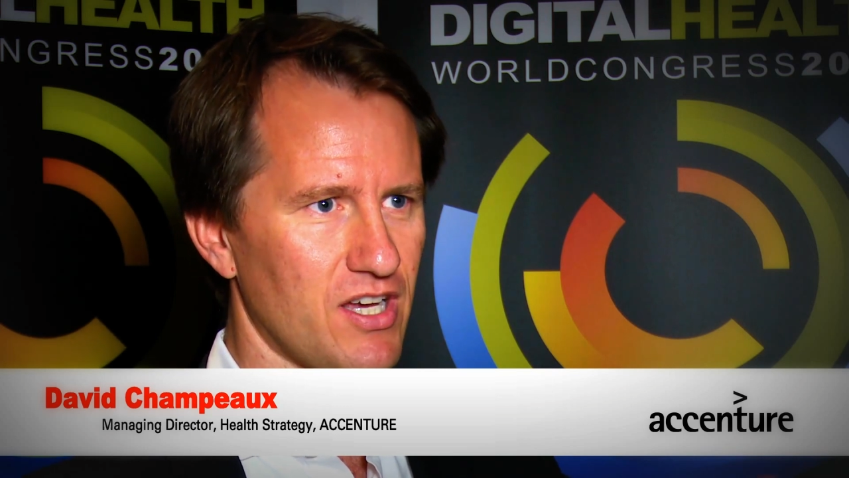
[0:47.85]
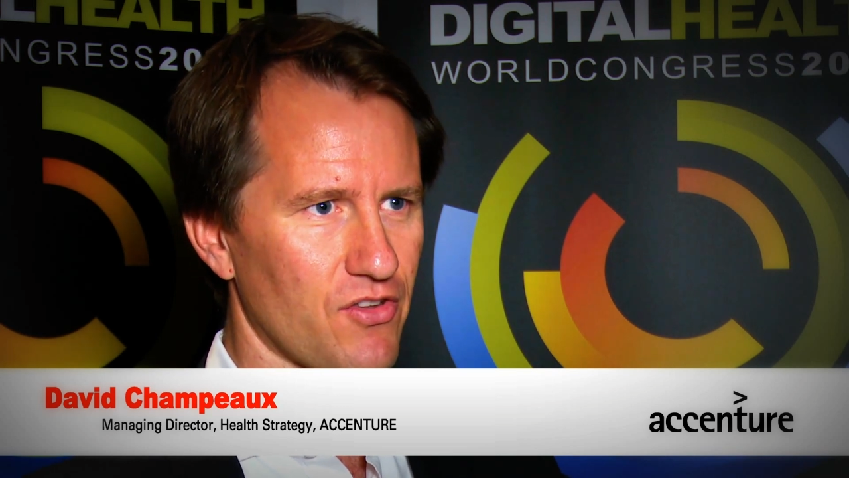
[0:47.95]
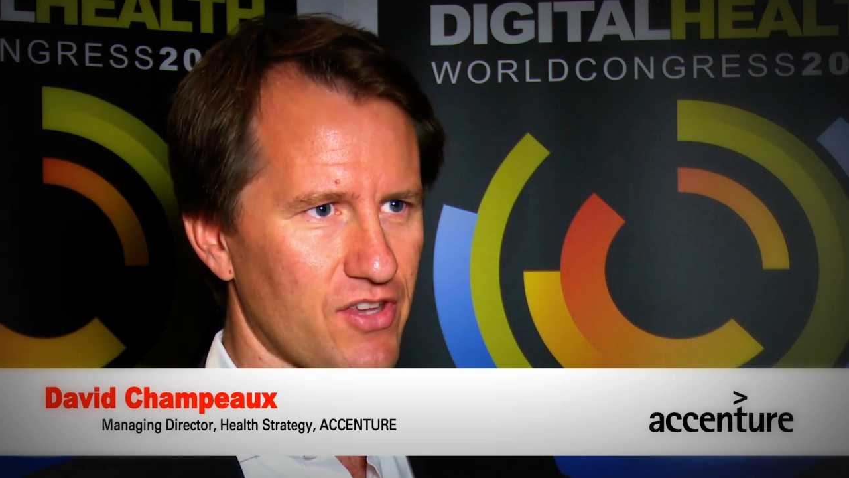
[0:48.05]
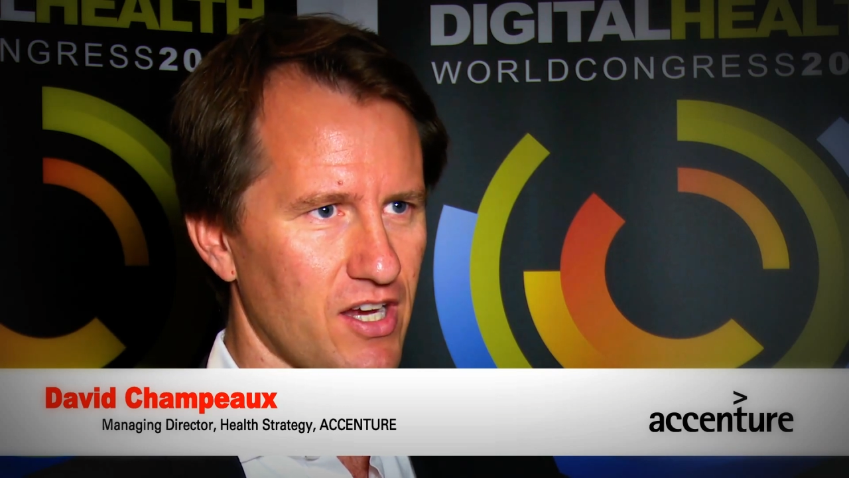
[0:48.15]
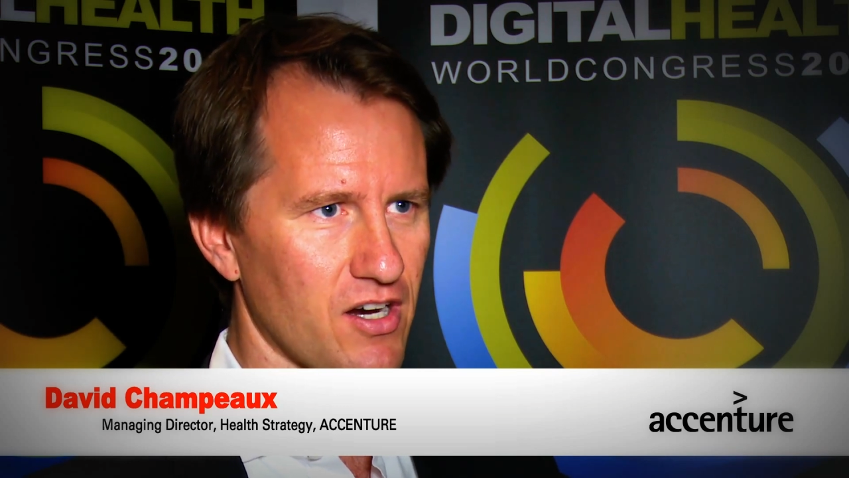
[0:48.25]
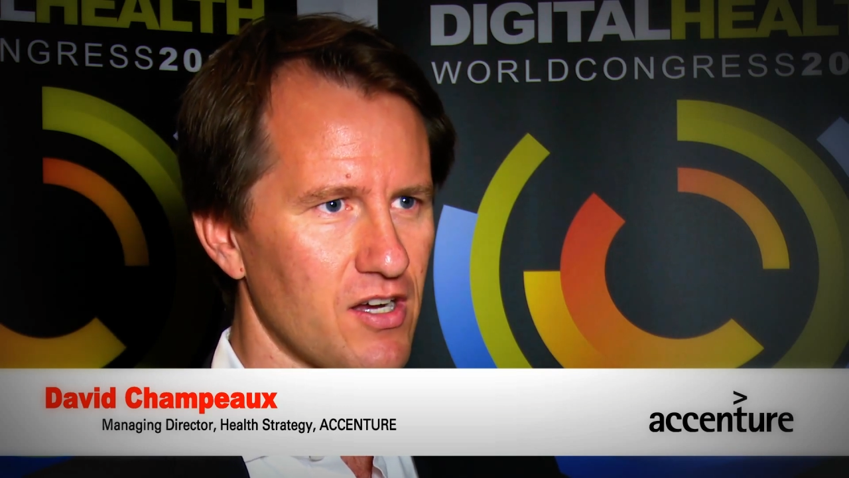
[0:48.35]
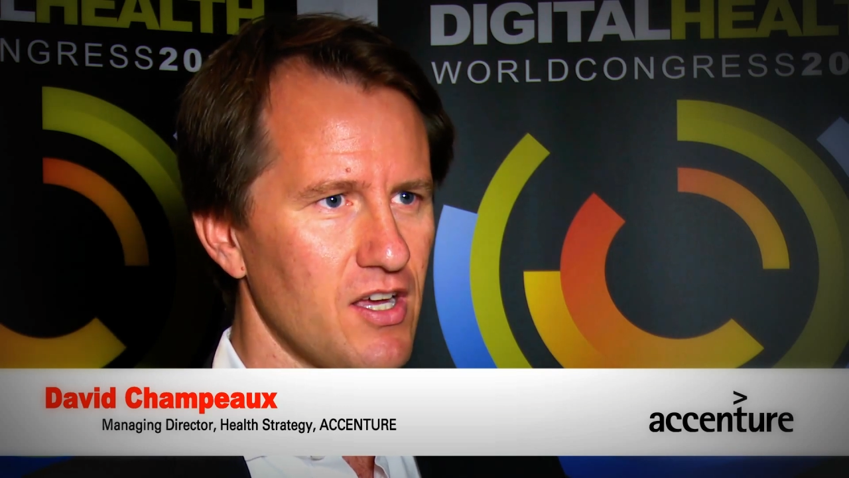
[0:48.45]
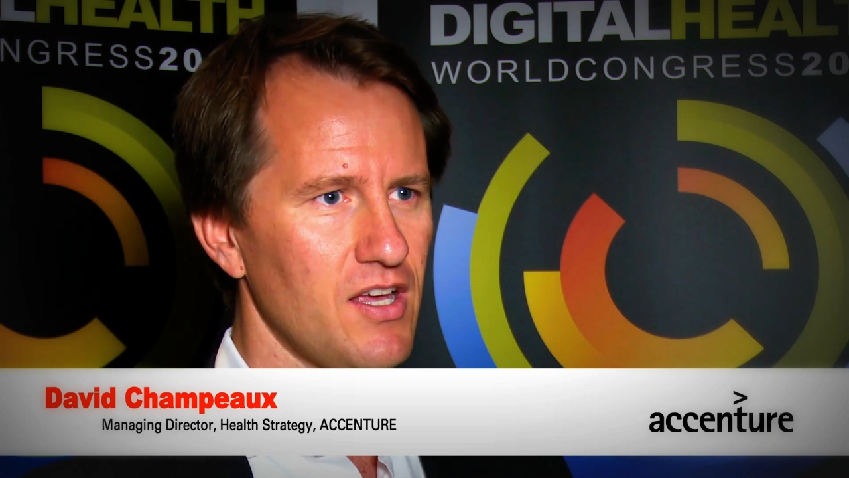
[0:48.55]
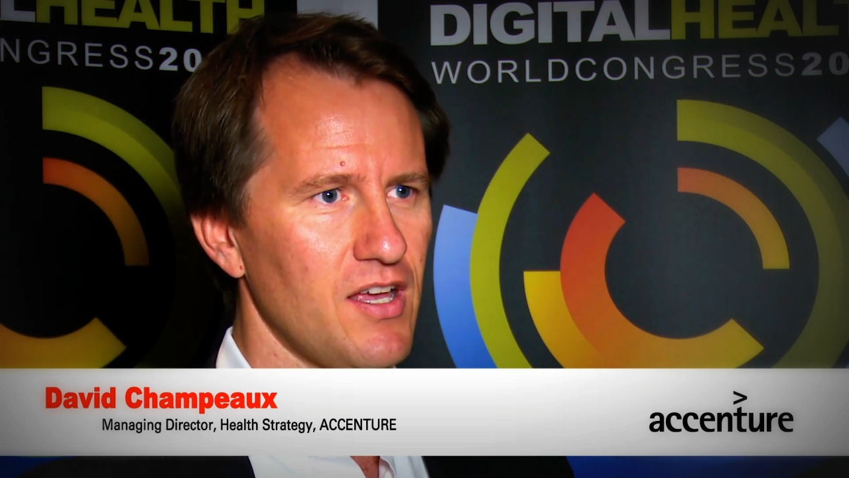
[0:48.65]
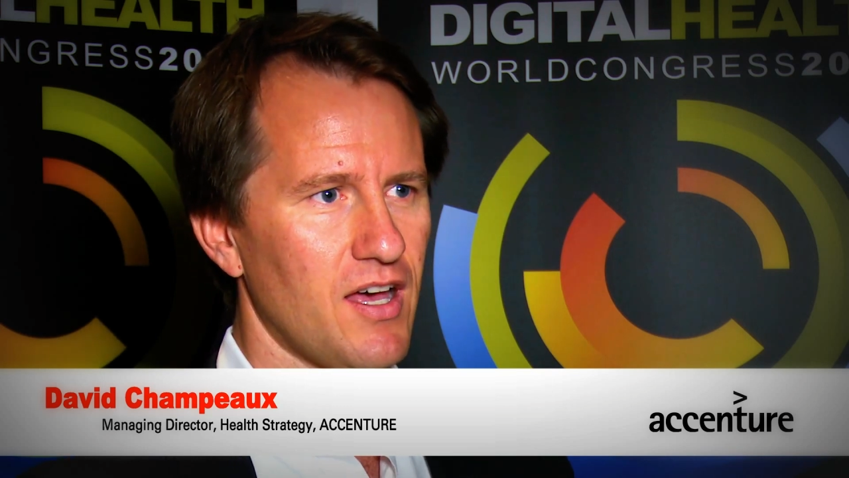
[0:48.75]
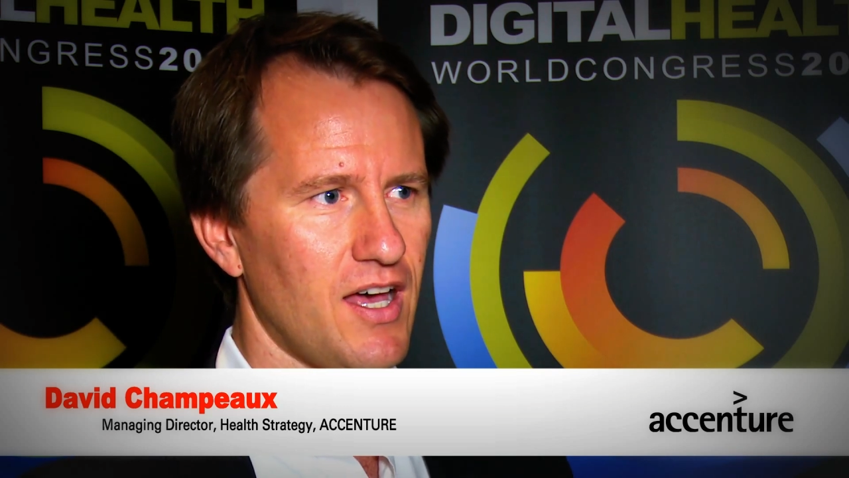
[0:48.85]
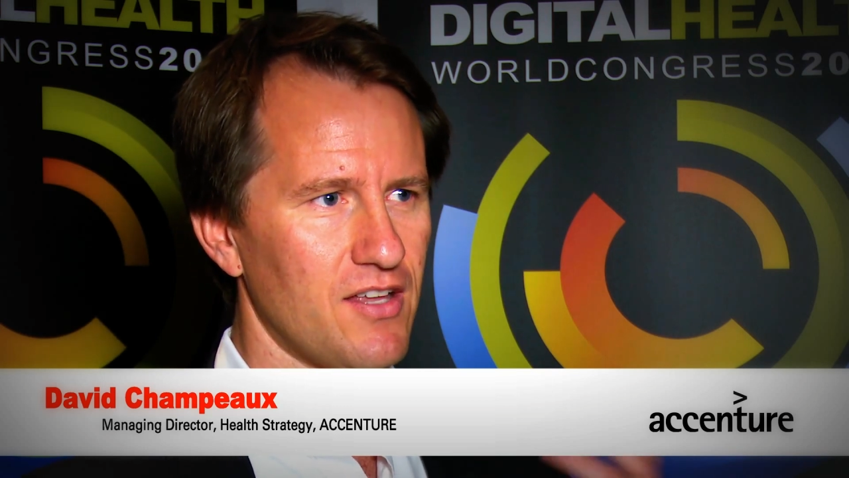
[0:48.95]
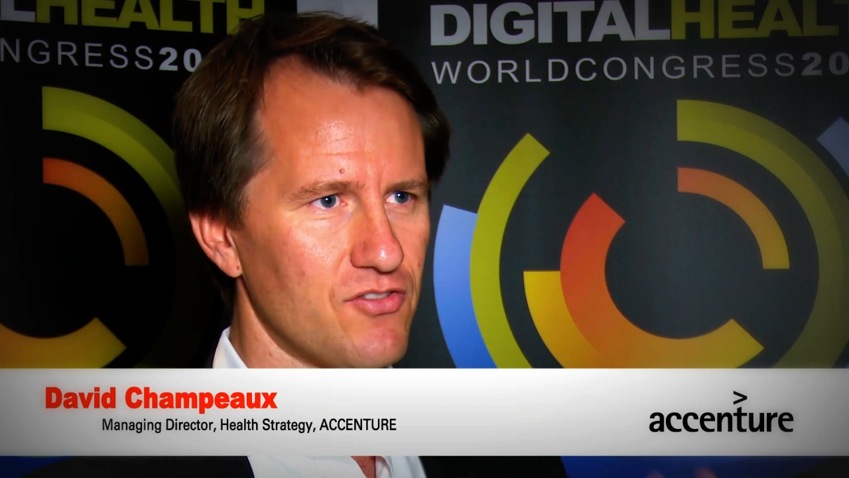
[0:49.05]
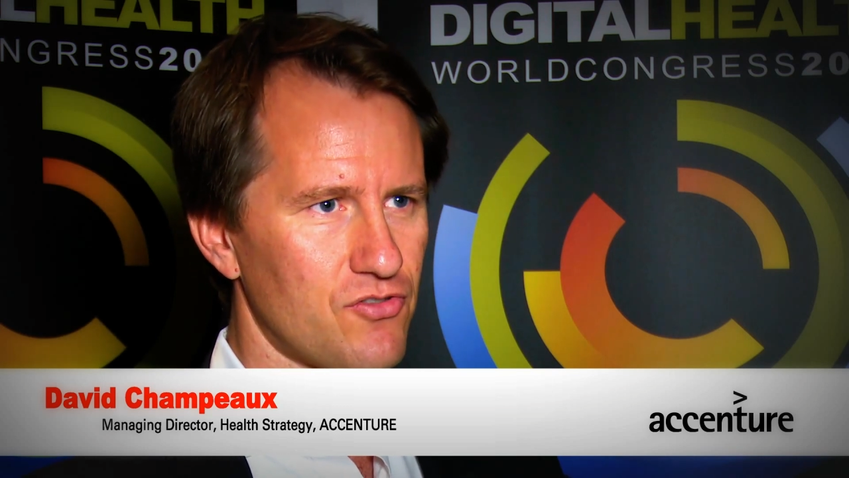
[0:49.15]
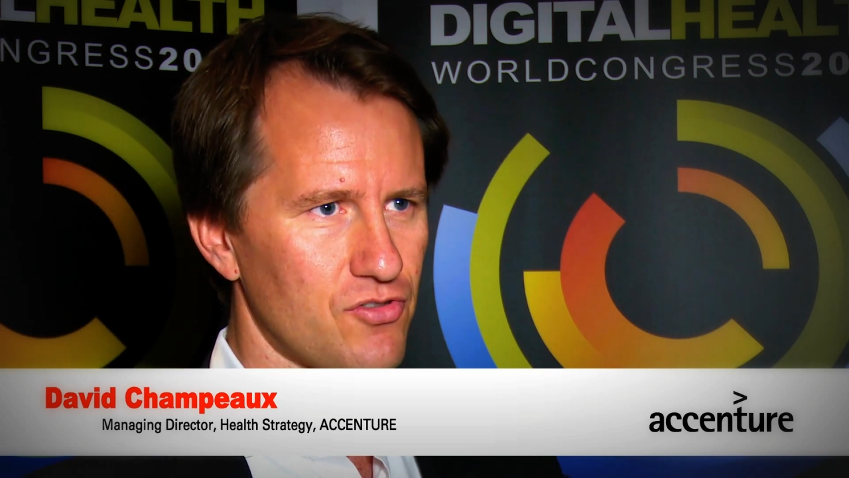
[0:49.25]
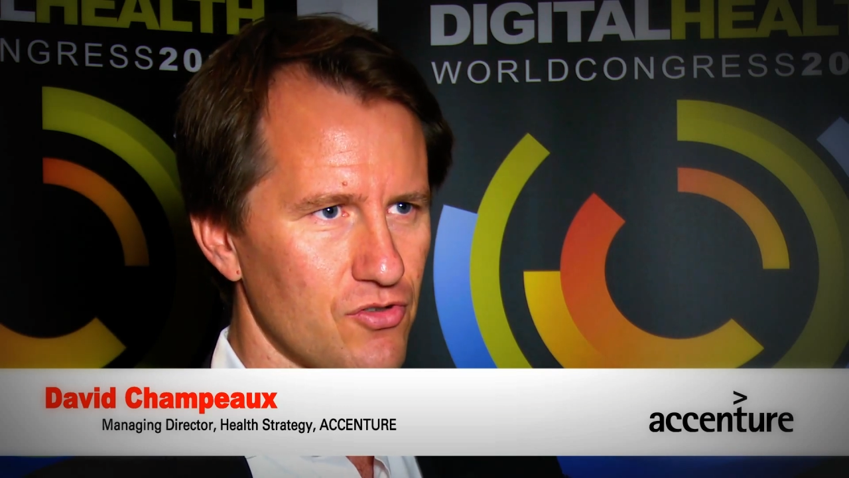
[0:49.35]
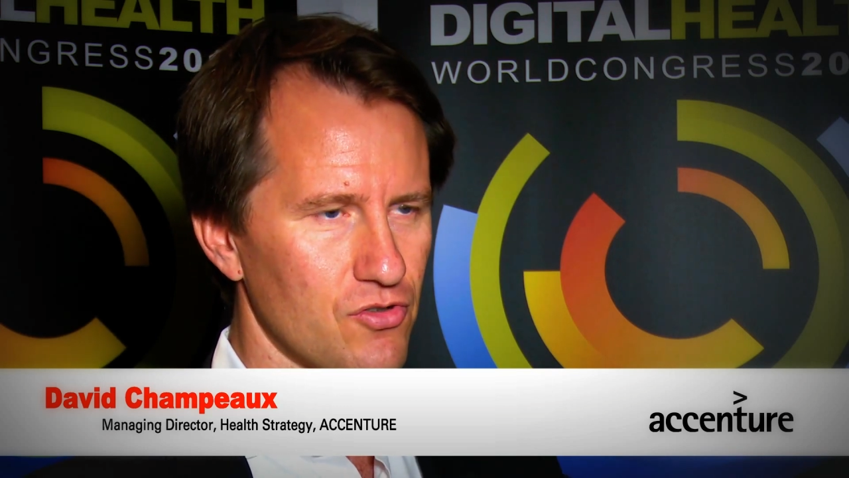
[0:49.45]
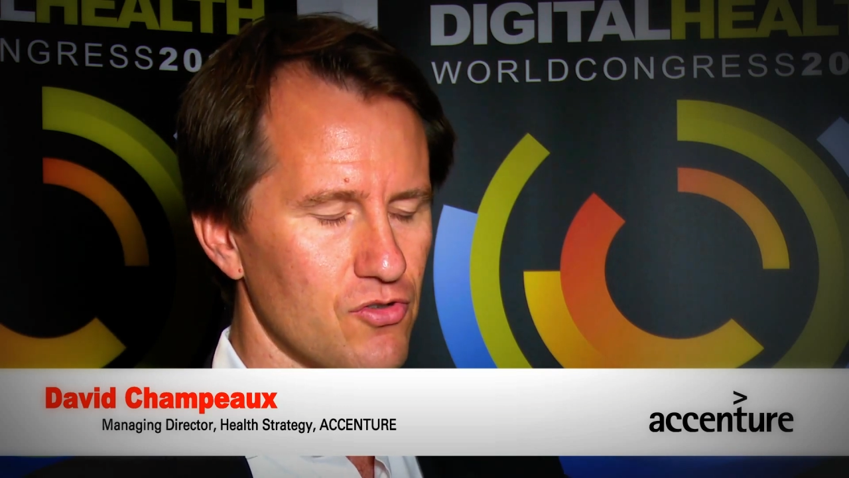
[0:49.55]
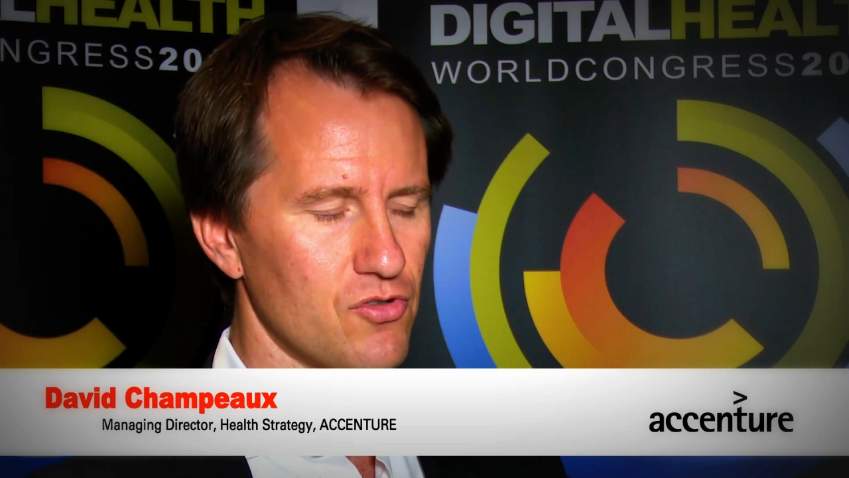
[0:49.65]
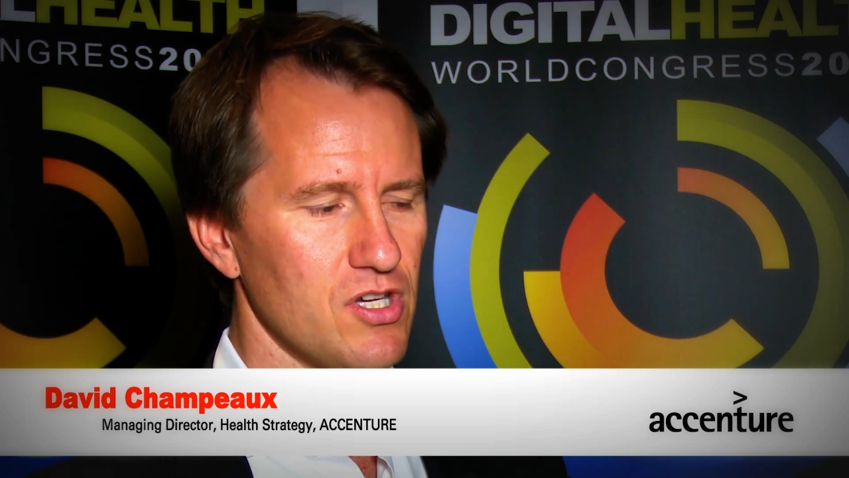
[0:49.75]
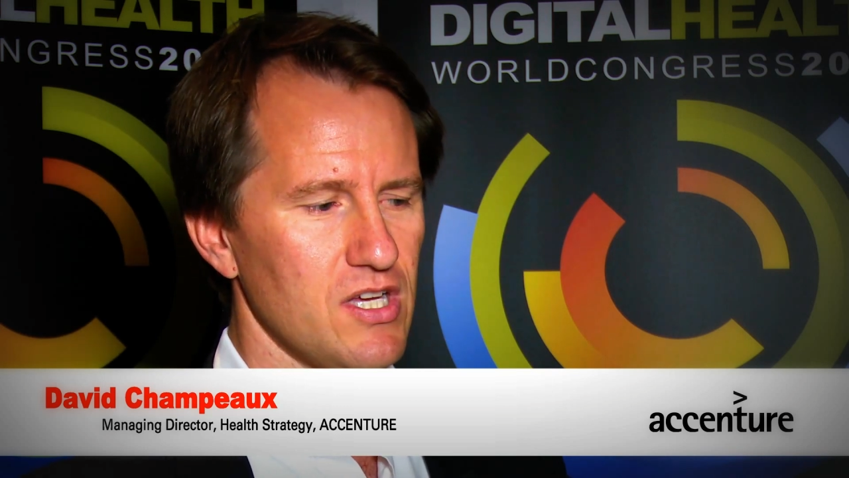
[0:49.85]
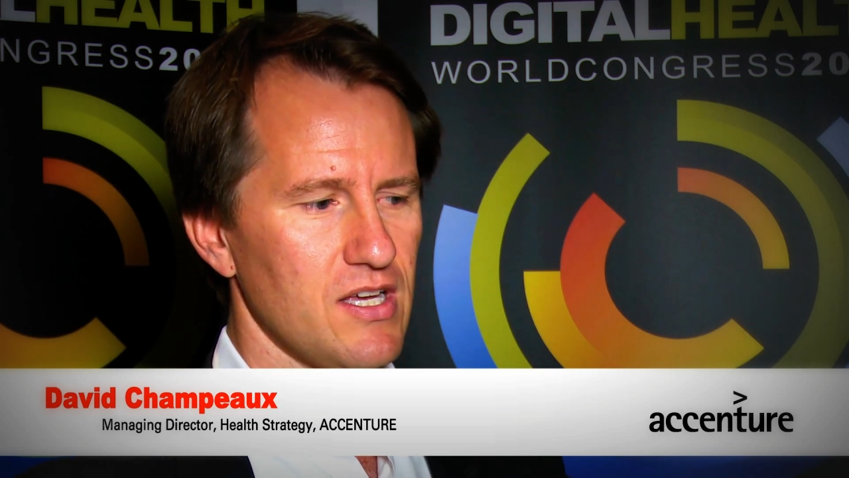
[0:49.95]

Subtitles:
healthcare and to